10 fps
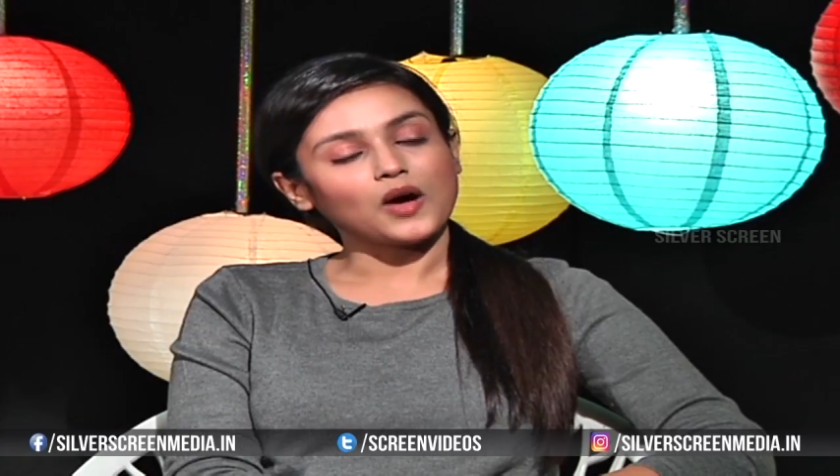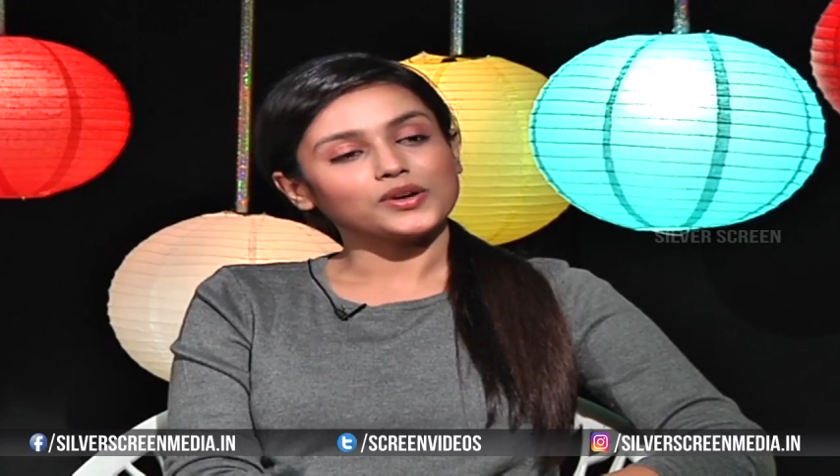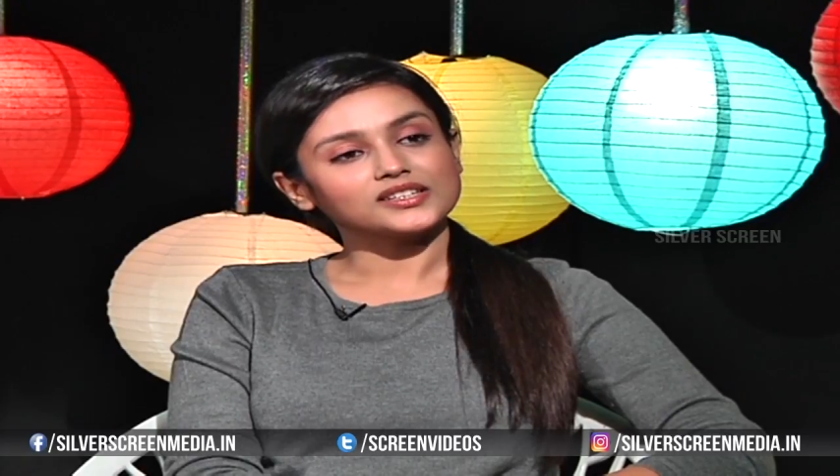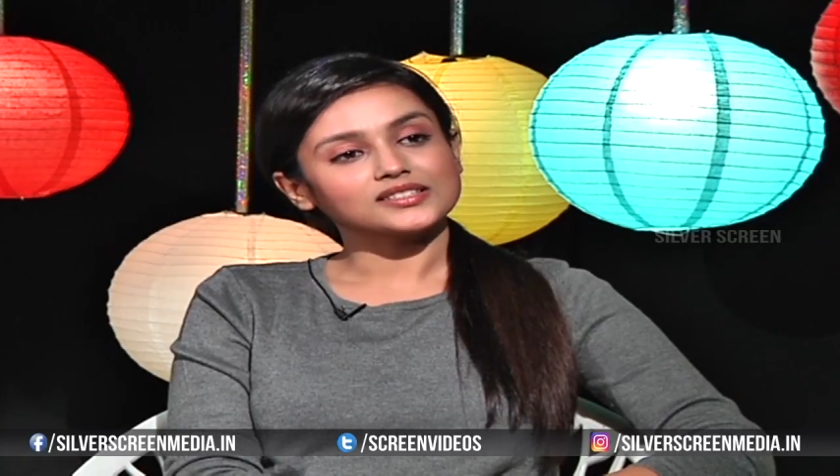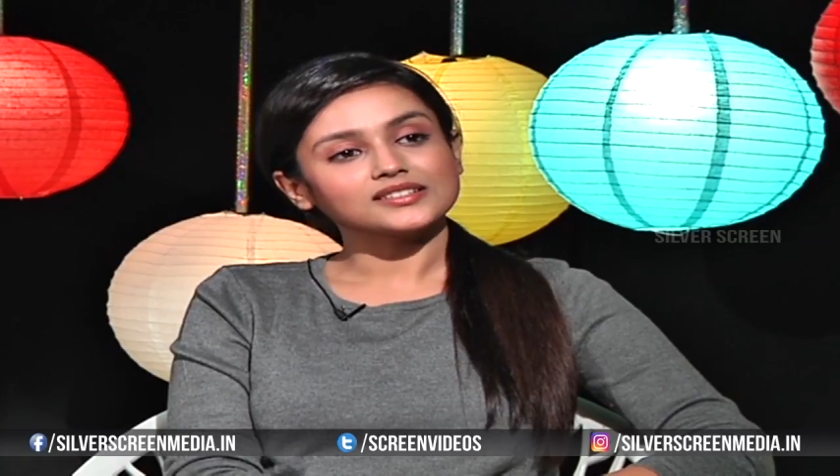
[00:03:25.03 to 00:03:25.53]
how
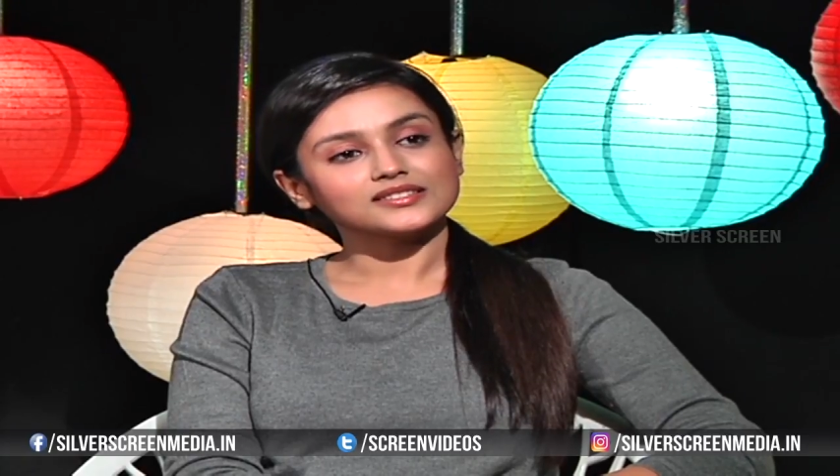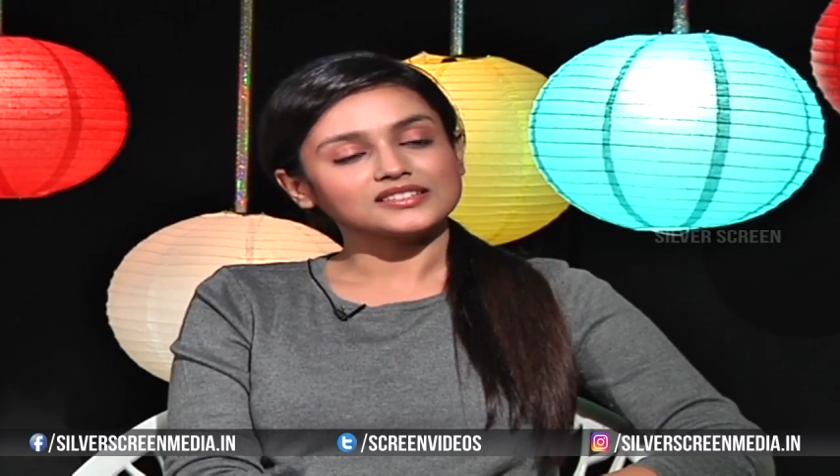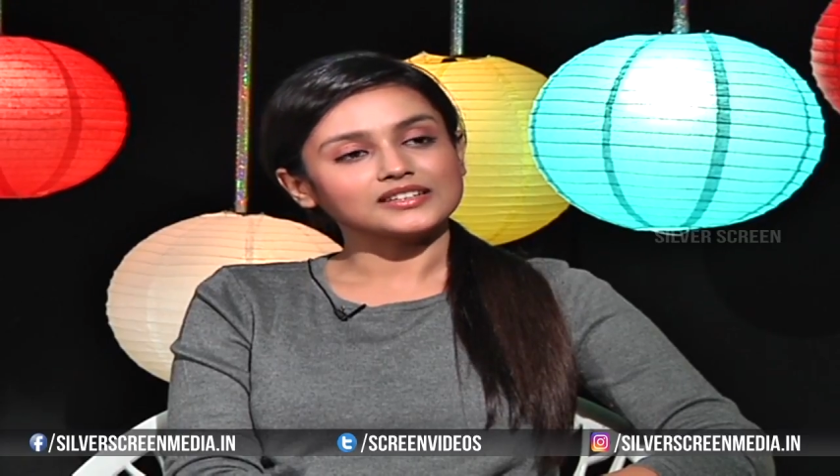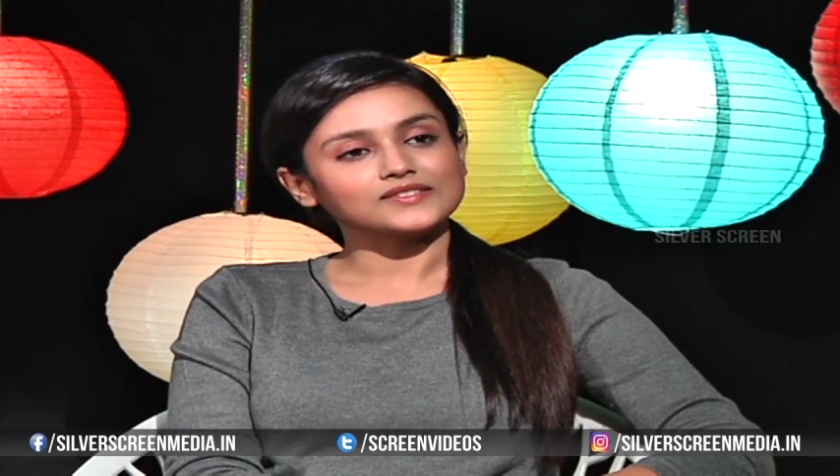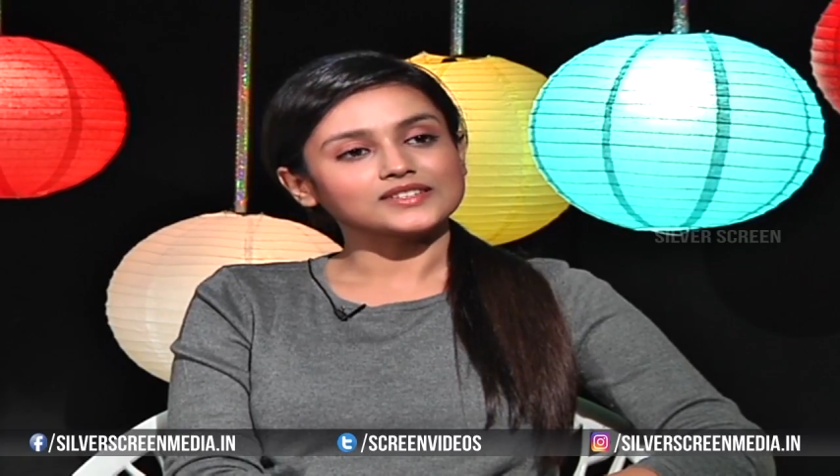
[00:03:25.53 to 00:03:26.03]
it is
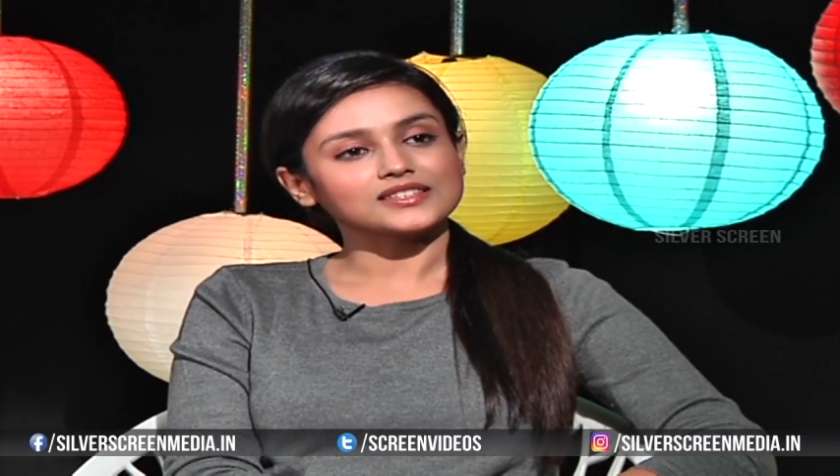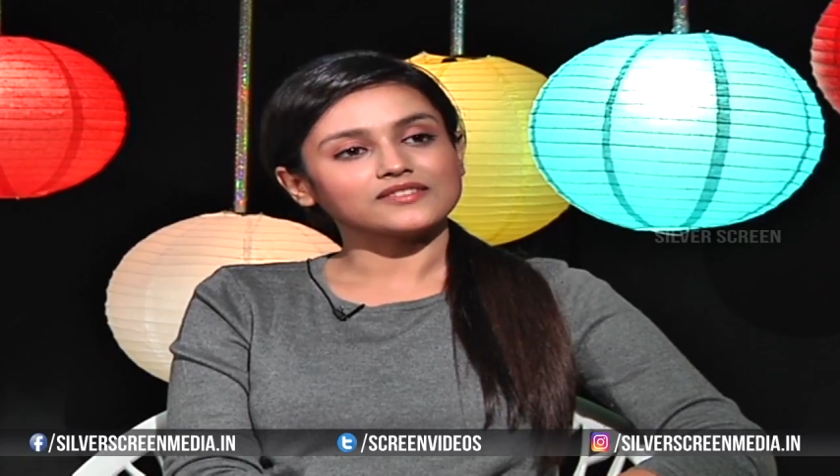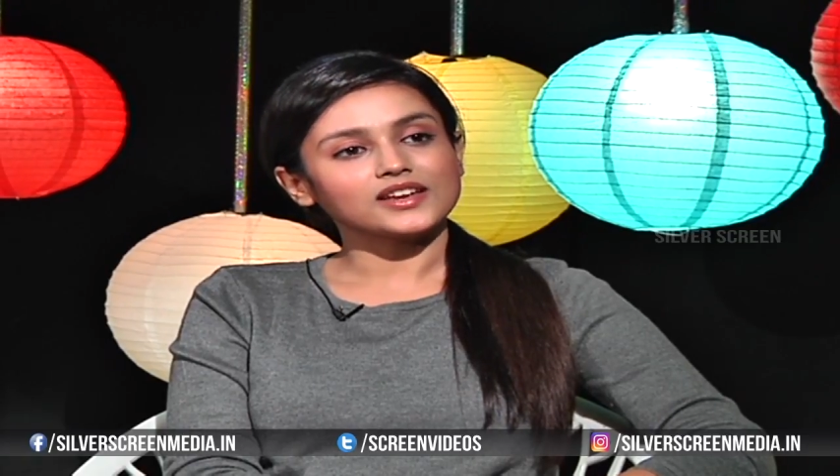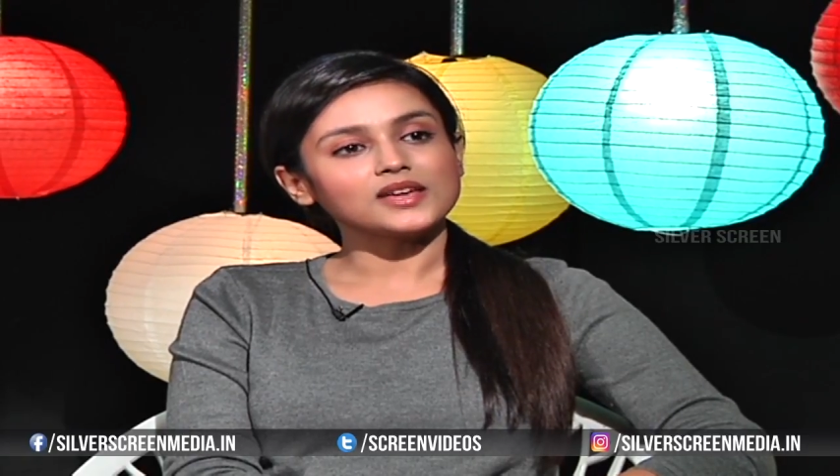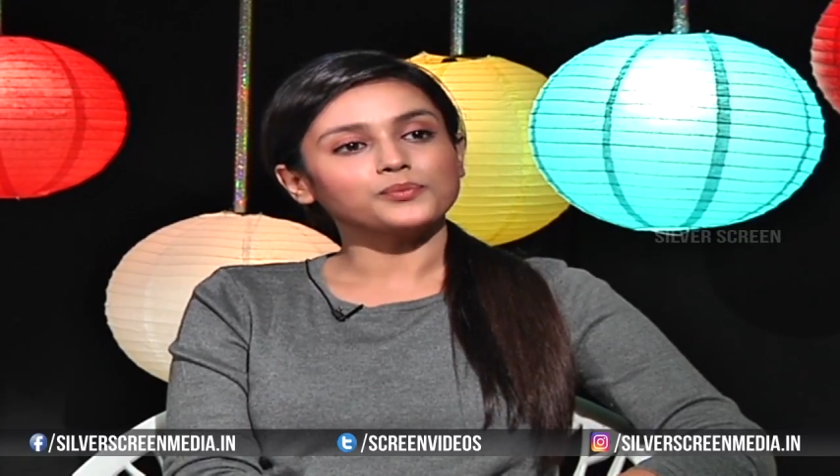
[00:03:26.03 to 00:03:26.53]
conceived is
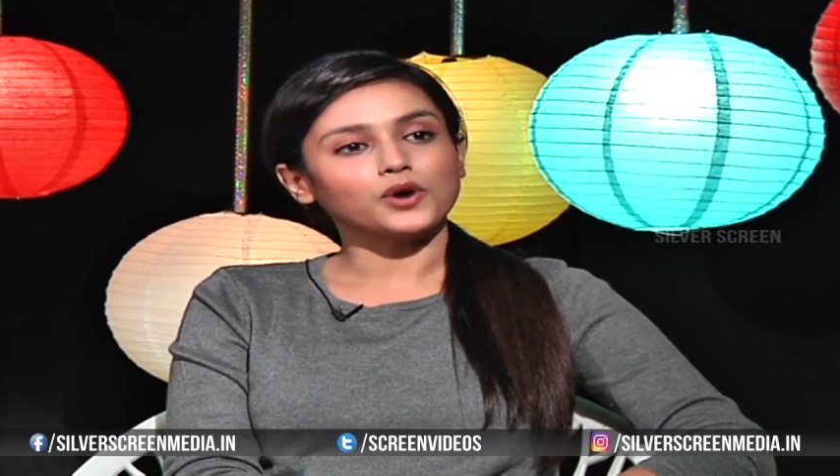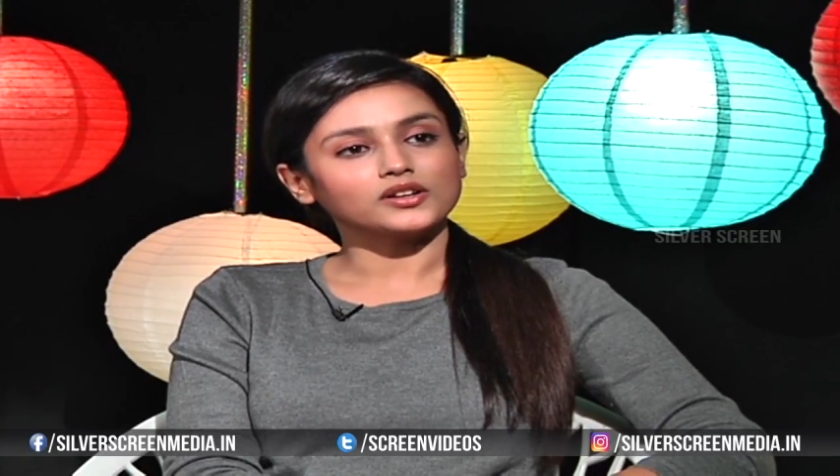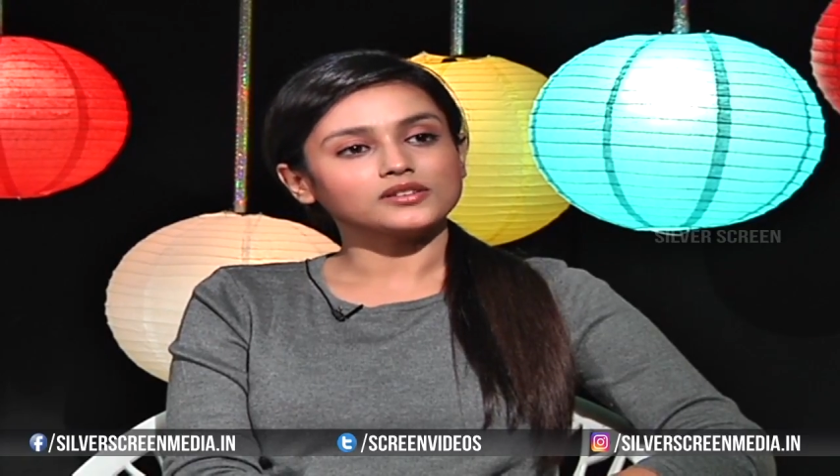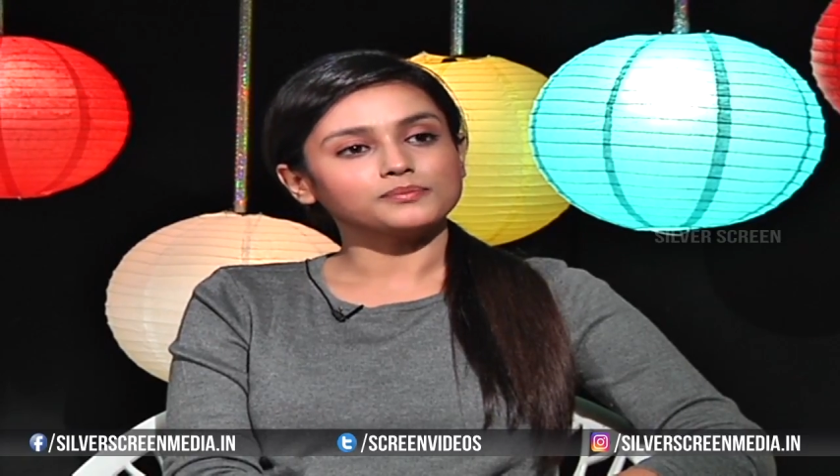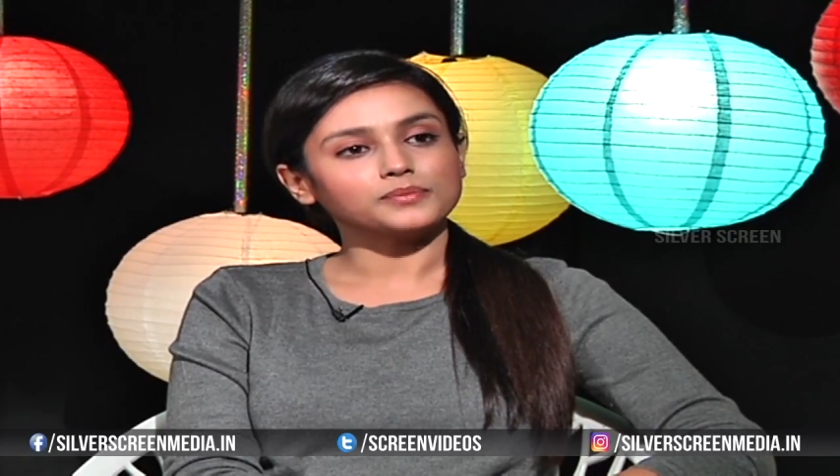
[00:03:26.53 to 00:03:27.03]
a very
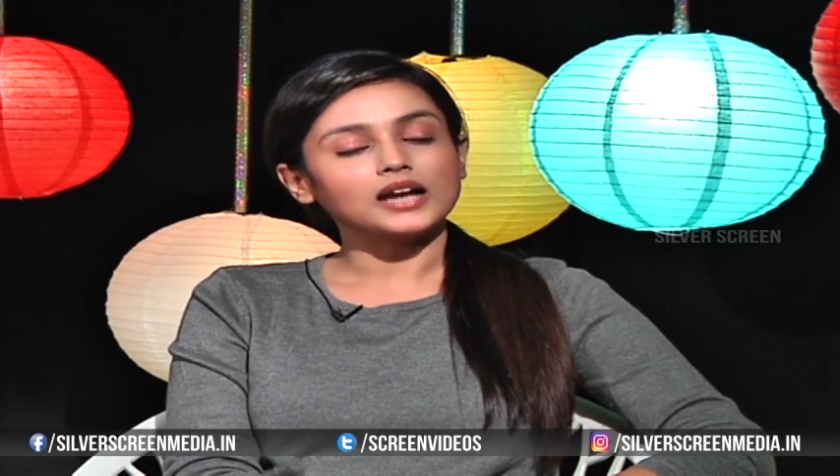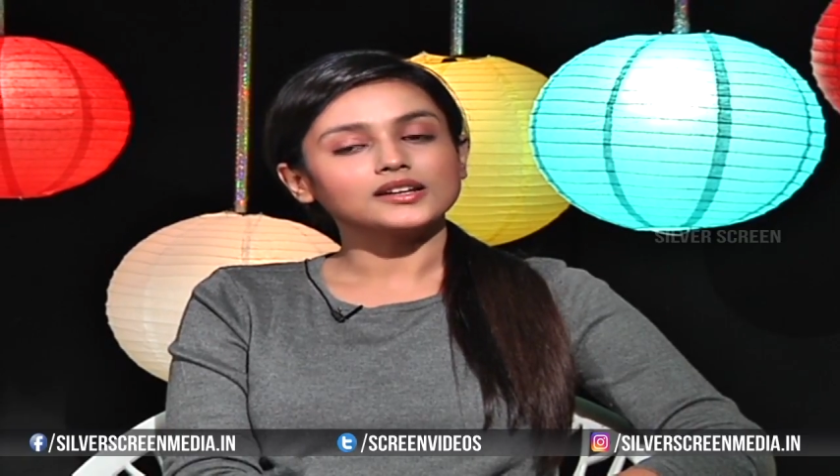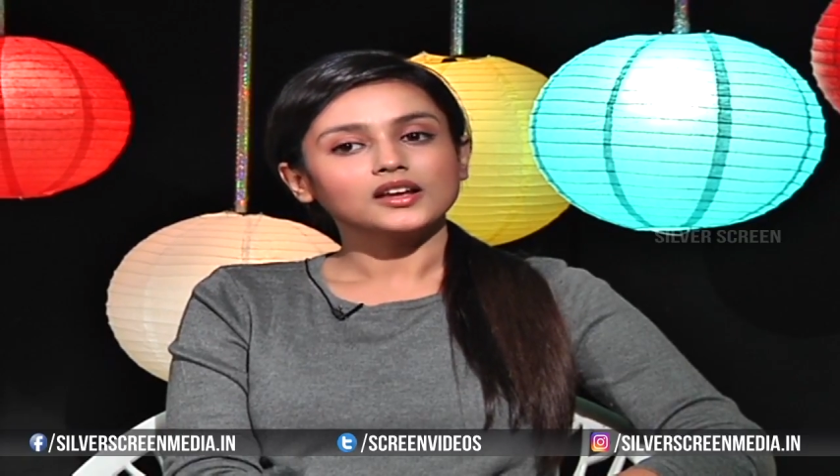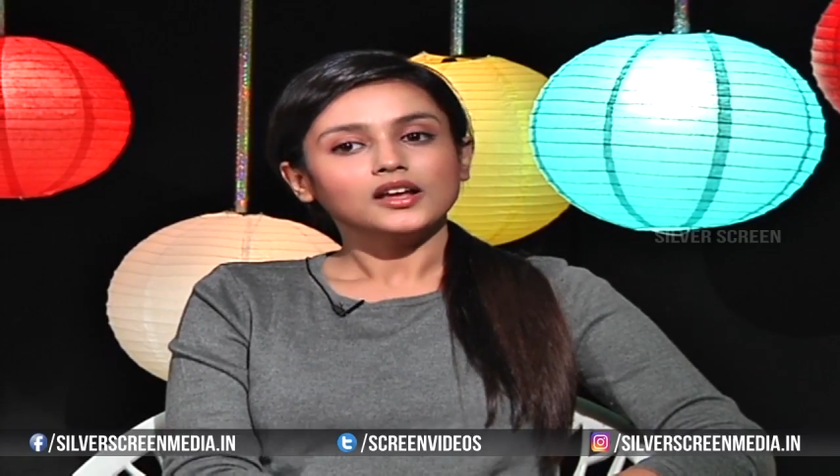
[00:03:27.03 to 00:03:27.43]
important part.